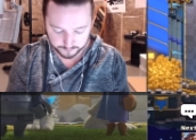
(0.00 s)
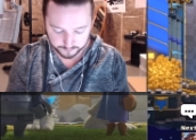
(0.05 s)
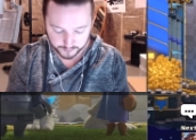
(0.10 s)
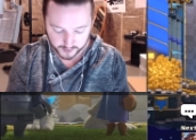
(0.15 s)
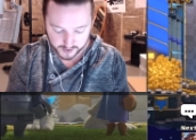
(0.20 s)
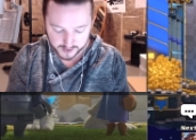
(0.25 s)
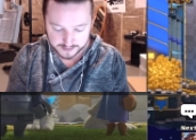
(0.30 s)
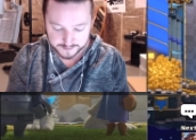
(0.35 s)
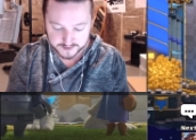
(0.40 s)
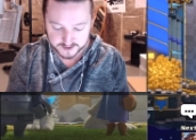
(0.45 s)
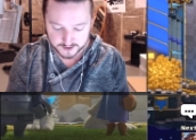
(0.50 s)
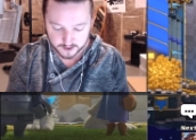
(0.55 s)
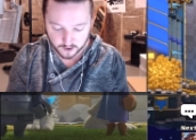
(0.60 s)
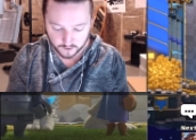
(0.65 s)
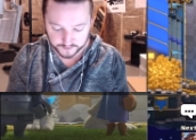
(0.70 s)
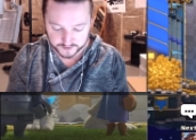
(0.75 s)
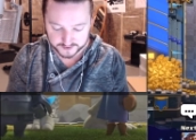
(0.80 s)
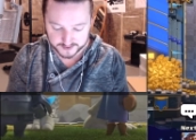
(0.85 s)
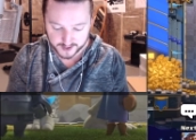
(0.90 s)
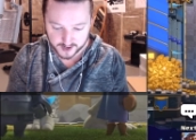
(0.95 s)
by
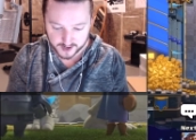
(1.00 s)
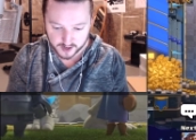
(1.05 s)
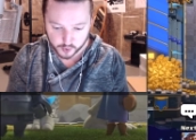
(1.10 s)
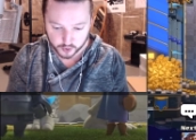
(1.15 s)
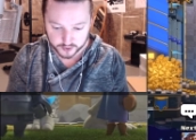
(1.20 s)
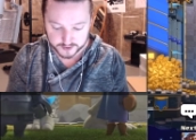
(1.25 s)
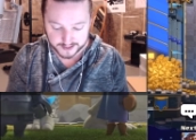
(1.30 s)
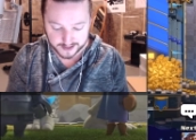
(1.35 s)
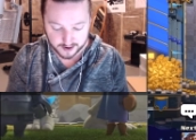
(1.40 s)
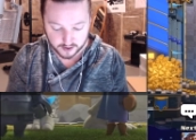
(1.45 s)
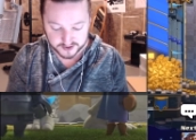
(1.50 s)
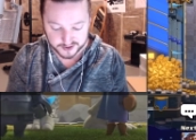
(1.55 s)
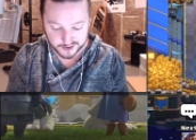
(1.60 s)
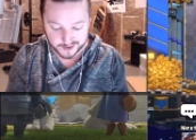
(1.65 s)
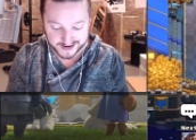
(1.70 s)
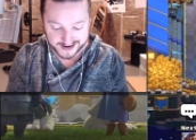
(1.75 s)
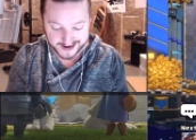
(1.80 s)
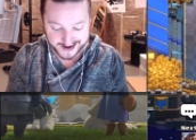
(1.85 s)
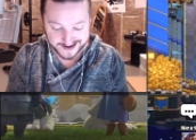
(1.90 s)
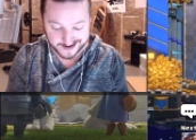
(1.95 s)
himself the tower down to
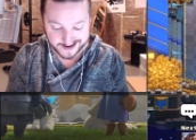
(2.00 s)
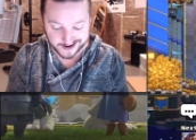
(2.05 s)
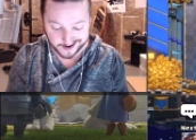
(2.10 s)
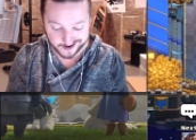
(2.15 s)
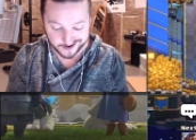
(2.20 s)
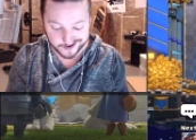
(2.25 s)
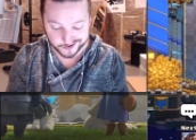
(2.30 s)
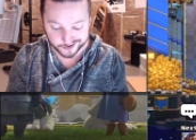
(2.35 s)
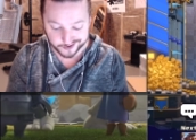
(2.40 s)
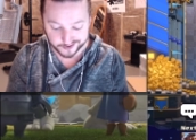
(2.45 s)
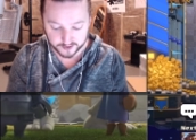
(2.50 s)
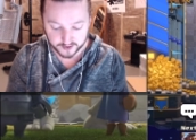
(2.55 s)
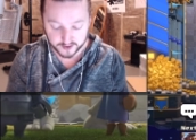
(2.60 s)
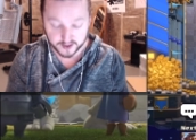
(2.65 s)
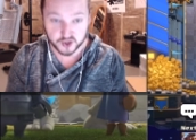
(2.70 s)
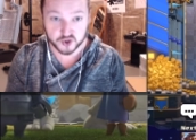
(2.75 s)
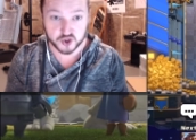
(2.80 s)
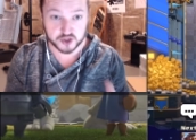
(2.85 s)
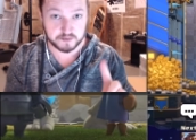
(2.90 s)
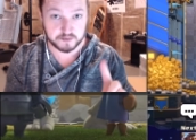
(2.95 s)
800
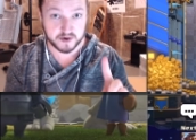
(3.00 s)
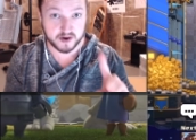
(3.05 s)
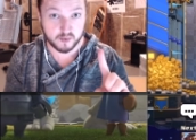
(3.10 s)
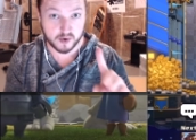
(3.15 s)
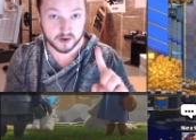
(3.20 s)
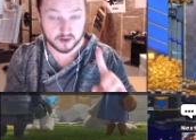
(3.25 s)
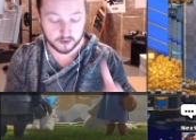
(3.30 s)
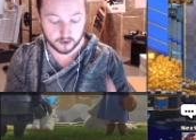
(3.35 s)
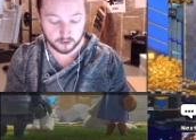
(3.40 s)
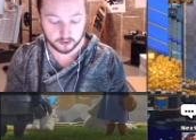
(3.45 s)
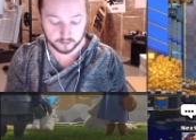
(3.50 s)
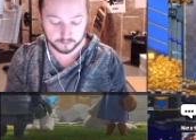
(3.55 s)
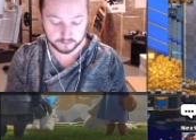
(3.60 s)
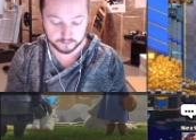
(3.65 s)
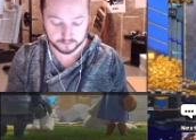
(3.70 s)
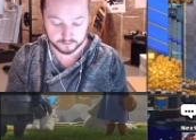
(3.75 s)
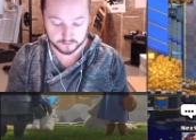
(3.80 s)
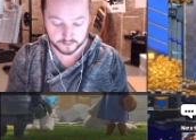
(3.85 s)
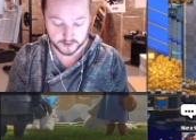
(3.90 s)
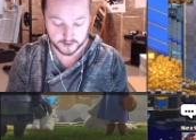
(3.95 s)
just by one golem.
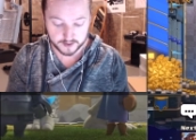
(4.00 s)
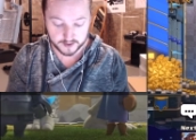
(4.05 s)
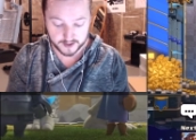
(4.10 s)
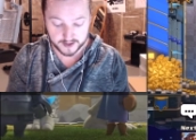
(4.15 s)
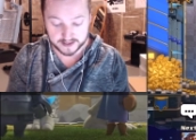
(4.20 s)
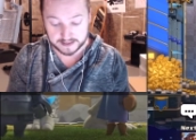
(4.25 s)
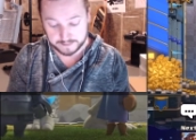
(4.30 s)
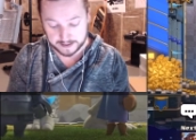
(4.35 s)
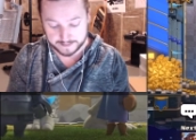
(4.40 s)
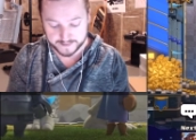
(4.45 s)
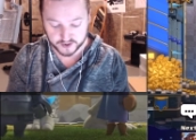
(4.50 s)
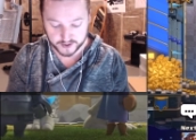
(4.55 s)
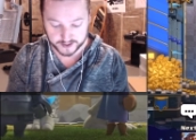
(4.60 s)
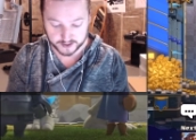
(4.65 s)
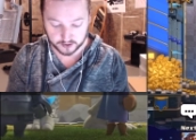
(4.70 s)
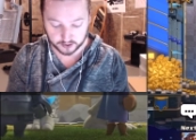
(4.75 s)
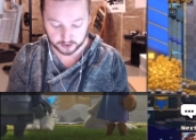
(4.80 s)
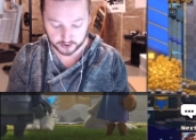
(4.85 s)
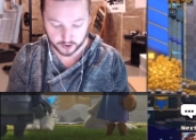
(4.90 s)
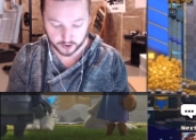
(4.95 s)
And a baby
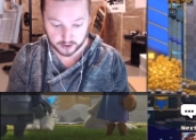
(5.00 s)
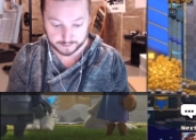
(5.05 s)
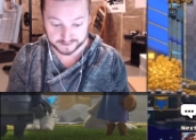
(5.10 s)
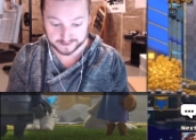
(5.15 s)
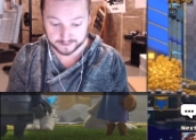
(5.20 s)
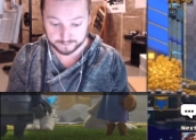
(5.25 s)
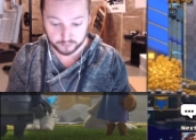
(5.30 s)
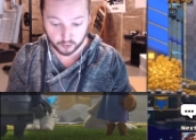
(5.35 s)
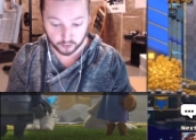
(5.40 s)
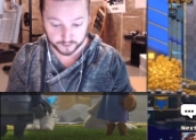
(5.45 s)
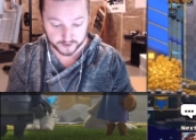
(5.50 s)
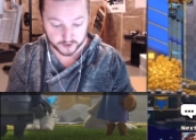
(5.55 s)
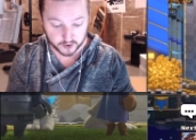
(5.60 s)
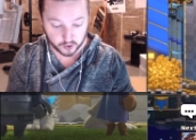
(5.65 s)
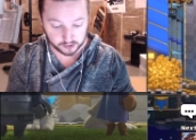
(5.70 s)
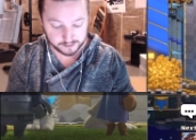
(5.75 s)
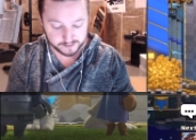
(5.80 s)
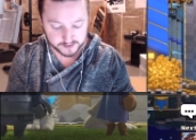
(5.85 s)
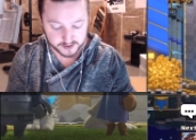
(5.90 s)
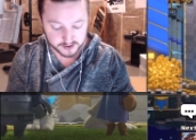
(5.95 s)
dragon earlier on, but the, the
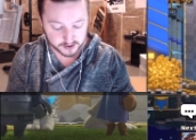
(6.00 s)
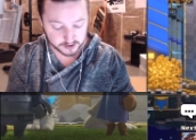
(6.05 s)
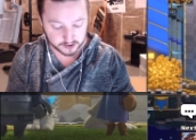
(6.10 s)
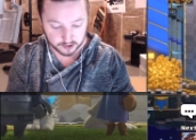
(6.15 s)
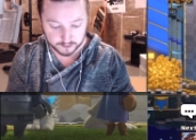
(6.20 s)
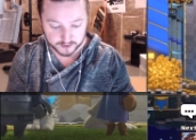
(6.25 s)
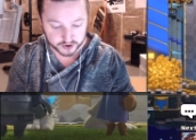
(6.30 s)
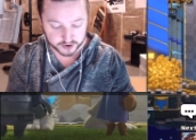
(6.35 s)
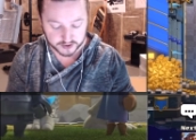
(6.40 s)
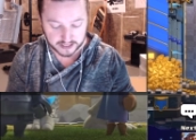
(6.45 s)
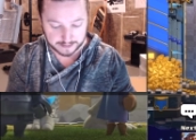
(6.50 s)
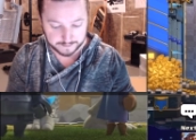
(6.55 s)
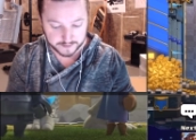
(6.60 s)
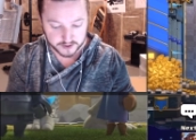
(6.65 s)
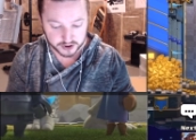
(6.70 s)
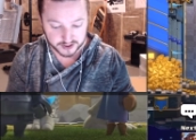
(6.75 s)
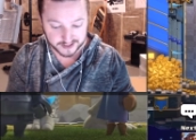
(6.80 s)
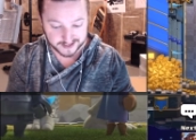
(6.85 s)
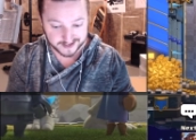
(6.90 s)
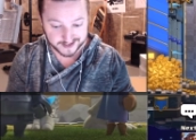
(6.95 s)
golem does so much
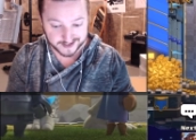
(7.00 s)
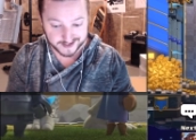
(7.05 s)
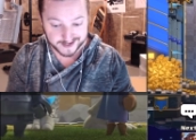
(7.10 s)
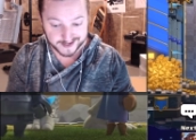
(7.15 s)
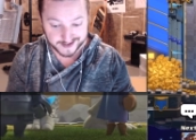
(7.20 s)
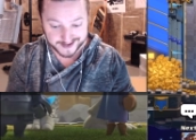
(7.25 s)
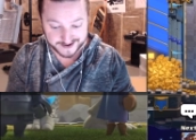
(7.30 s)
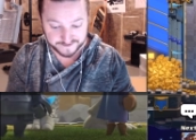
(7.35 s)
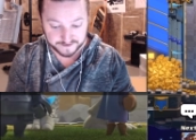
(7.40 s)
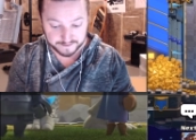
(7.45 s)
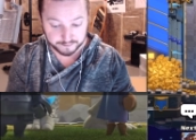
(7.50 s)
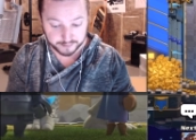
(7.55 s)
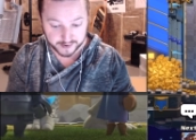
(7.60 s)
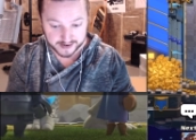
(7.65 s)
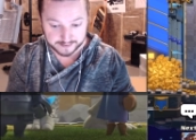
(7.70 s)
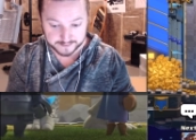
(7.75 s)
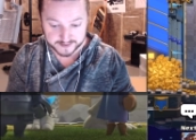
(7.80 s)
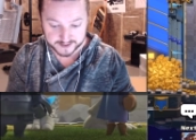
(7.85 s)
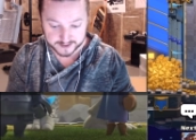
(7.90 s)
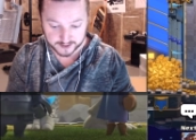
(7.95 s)
damage even
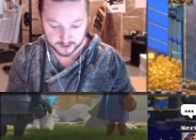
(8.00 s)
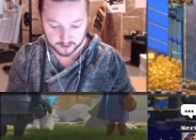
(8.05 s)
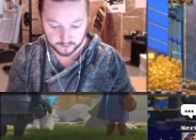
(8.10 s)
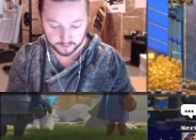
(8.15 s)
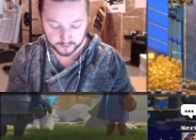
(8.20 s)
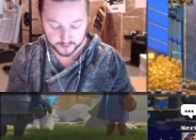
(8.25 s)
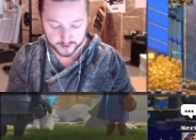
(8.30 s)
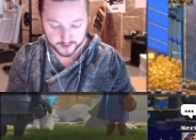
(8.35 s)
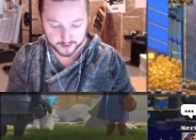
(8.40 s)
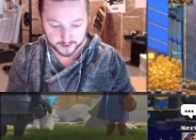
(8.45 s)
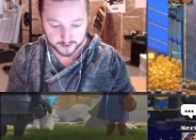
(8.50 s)
by himself.